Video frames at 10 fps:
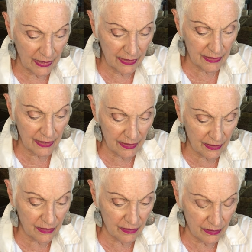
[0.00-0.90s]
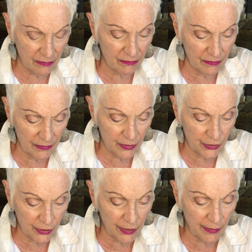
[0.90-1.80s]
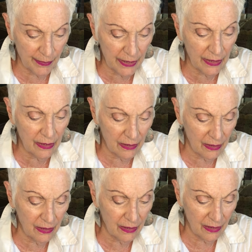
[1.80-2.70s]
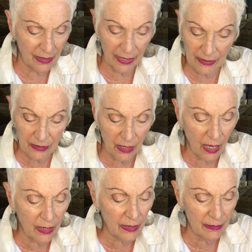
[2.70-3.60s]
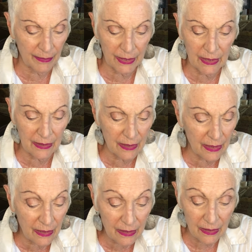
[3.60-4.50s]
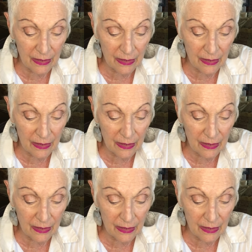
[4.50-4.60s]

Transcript: It says there's going to be, it's not going to be easy.